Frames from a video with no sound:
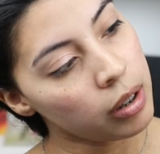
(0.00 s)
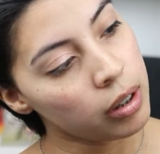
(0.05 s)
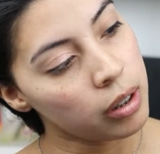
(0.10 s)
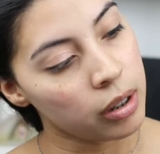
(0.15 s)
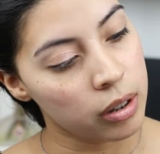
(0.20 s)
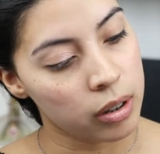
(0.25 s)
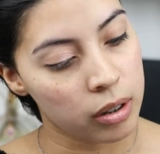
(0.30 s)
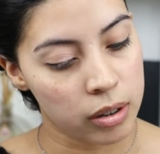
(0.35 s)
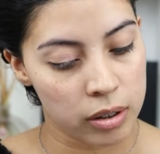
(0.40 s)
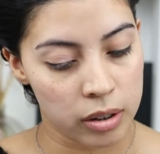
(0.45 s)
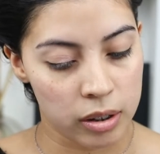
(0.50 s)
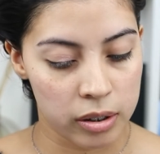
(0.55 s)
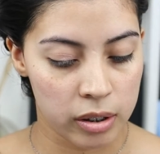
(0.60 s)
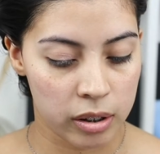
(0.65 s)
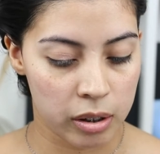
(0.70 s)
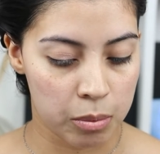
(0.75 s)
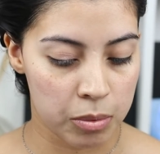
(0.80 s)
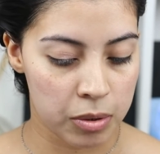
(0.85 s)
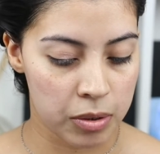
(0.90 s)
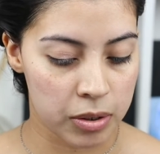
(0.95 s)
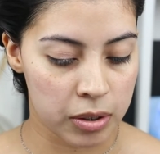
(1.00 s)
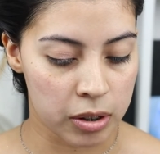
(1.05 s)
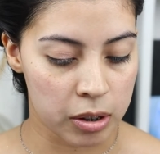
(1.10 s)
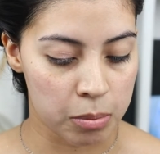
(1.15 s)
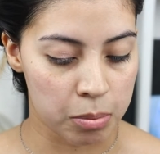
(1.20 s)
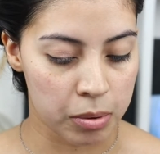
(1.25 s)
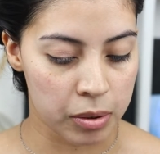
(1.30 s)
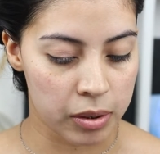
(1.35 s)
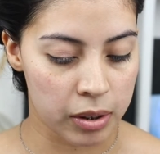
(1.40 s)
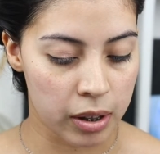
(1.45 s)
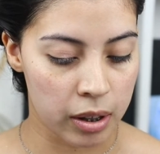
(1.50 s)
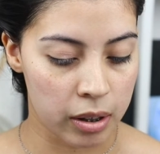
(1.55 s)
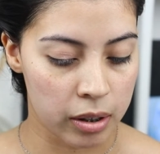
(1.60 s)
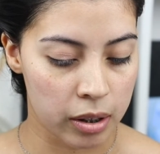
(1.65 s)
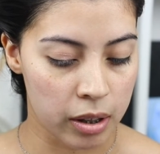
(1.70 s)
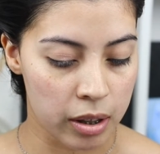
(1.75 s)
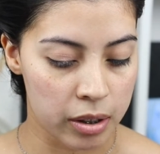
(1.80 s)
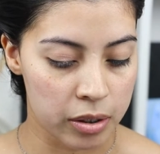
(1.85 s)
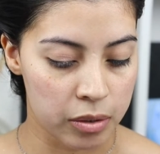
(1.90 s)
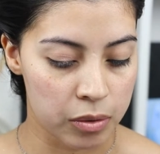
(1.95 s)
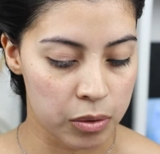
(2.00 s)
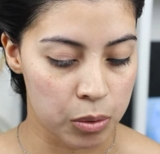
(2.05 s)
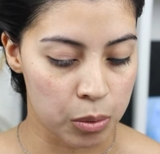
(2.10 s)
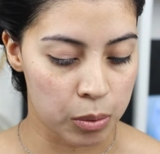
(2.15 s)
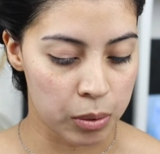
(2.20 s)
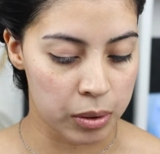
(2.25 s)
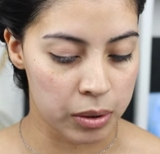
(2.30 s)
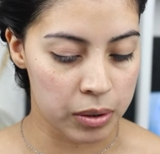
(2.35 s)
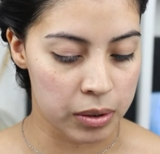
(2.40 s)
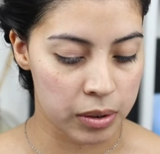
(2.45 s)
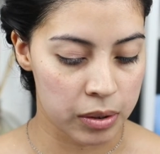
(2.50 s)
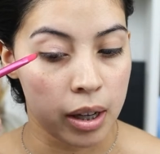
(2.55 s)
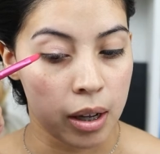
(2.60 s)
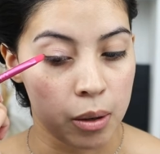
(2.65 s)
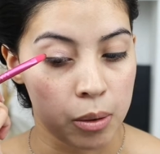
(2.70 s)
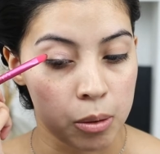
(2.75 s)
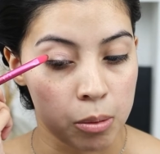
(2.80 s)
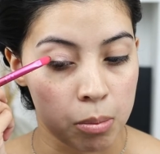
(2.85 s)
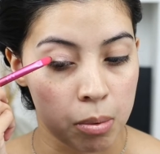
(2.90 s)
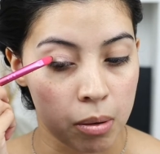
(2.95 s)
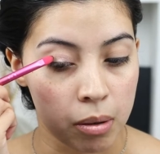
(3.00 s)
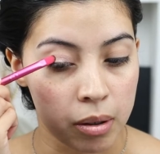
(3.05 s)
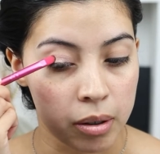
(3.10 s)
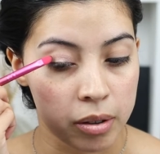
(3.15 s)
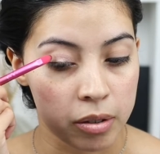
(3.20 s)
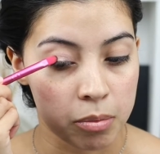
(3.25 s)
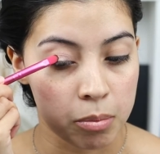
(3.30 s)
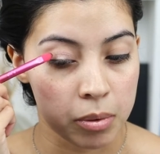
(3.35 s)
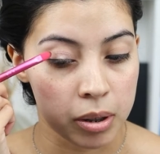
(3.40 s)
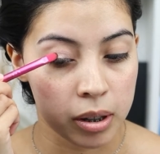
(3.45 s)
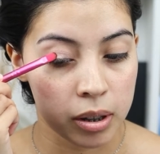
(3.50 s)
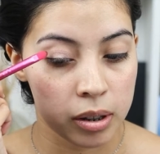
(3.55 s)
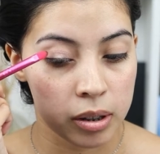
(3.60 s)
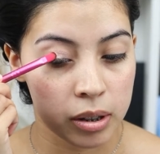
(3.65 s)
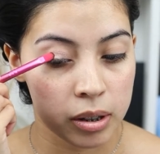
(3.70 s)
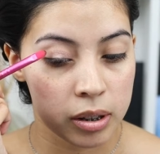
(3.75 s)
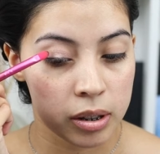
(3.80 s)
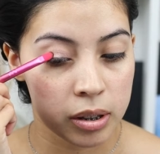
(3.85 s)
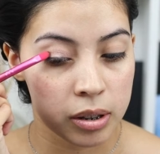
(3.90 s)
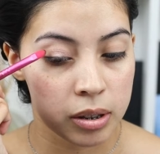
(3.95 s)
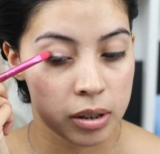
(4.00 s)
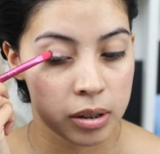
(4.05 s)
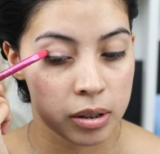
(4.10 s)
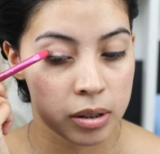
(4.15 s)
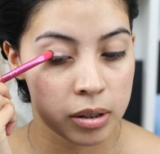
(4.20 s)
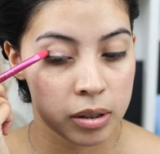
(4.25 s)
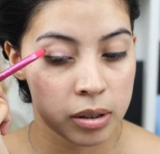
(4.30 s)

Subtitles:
And I think I'm just gonna put that kind of towards the outer part of my eyelid.